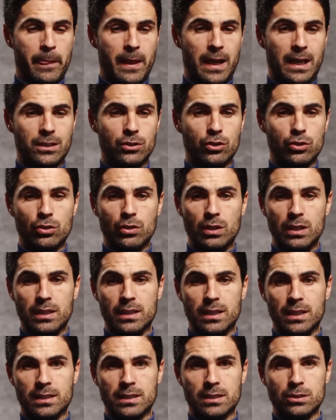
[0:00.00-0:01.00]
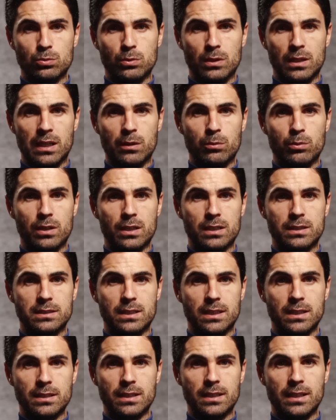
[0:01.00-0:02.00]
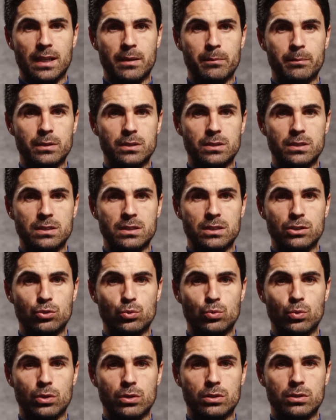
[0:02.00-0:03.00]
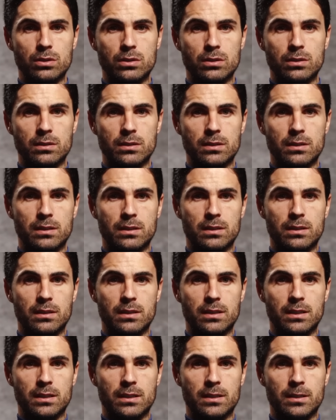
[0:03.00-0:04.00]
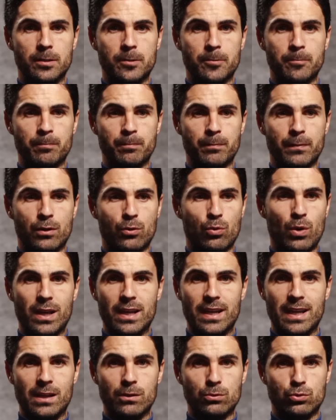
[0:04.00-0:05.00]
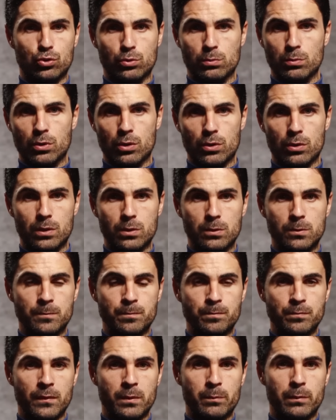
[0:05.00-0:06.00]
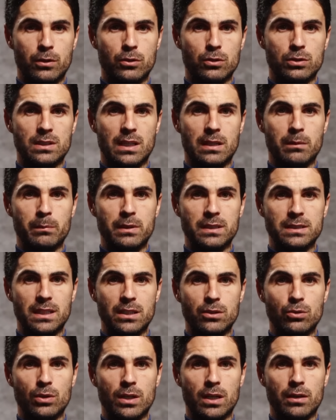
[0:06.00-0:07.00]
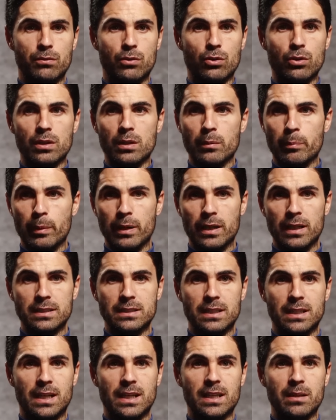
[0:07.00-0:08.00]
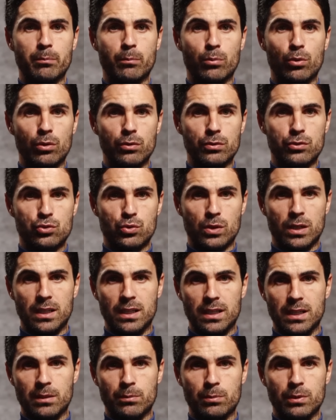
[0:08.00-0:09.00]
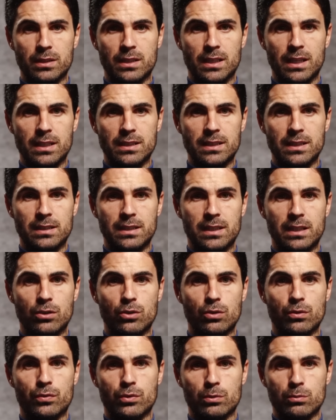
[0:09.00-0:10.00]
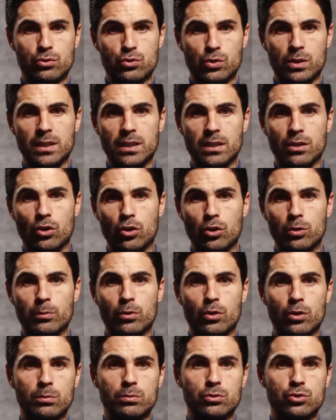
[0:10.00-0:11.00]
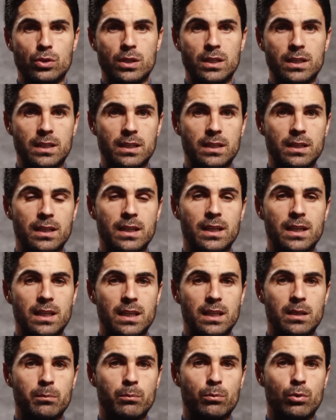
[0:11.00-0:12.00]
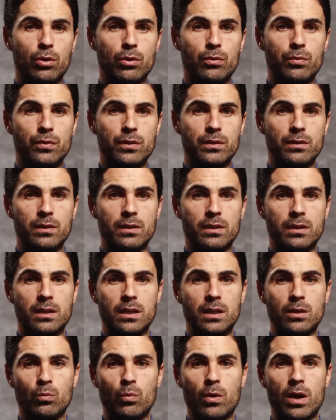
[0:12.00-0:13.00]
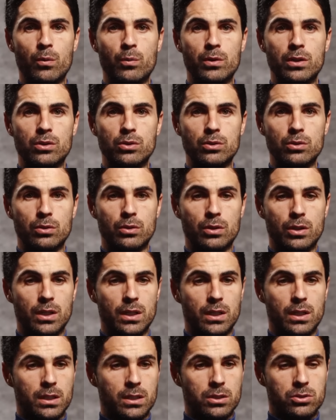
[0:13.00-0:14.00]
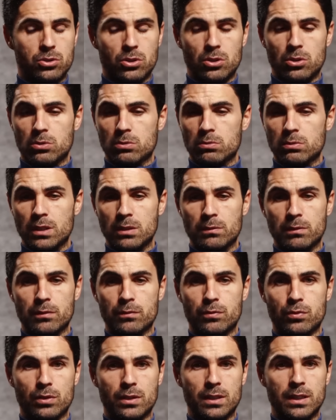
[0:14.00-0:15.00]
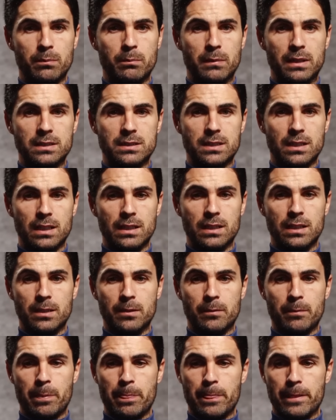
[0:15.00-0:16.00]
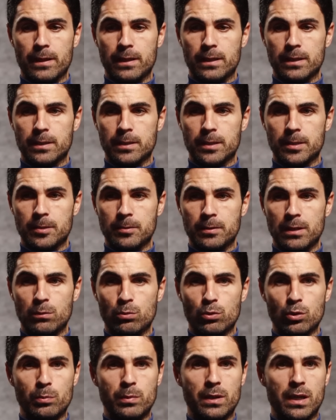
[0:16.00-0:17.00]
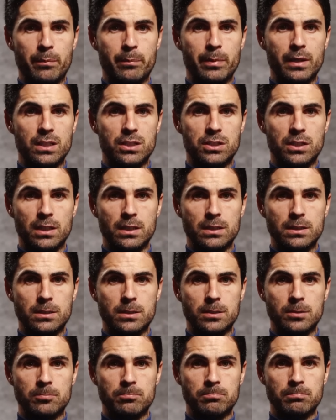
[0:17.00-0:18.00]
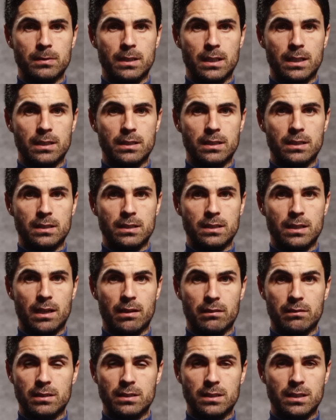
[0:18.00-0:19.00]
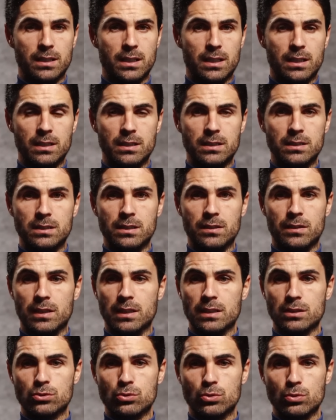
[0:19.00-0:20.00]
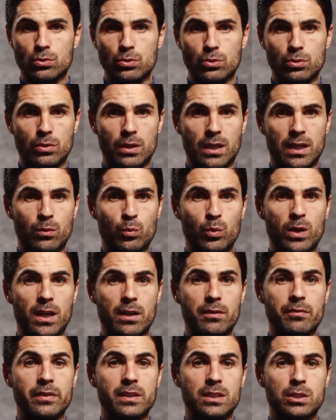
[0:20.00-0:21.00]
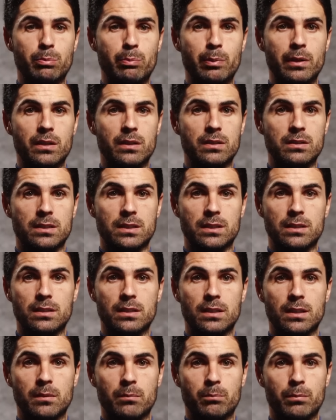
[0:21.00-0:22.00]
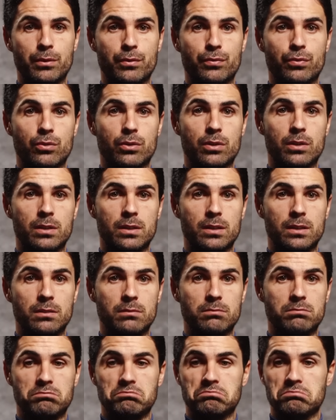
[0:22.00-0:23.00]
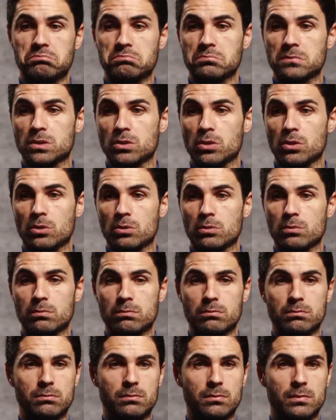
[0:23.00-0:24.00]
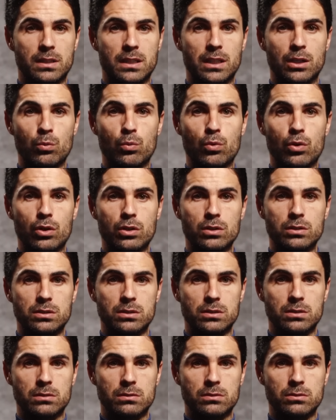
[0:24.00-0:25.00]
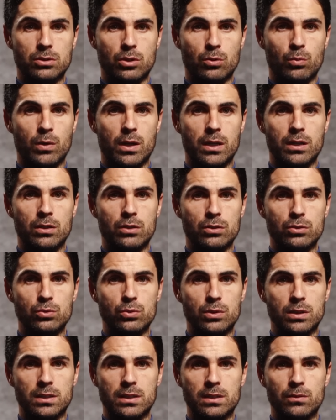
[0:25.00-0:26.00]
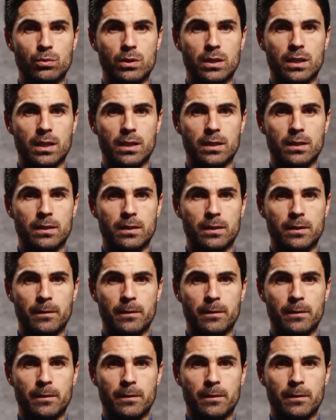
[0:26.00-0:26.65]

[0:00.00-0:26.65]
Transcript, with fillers: And not only that, as well, I would extend the numbers in the squad um, right now, tomorrow, because that means that you have other players that are involved training every day. They, they go from training home, home training, involved in, in what we do. So even for them mentally, uh, it would be a big change. And I think there are easy things to do. And we have experienced it before. So it worked. So why not do it if we can?